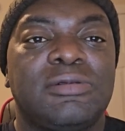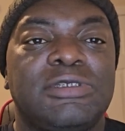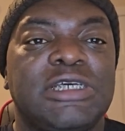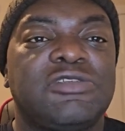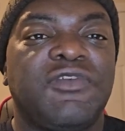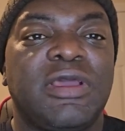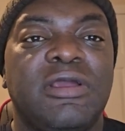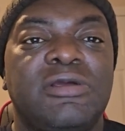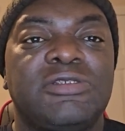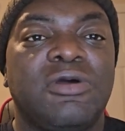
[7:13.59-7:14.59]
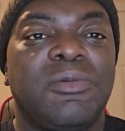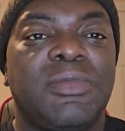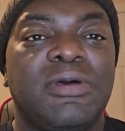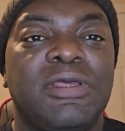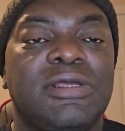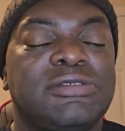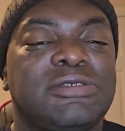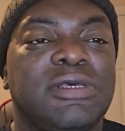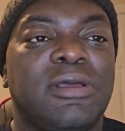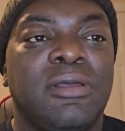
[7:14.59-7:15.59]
six figures or millions.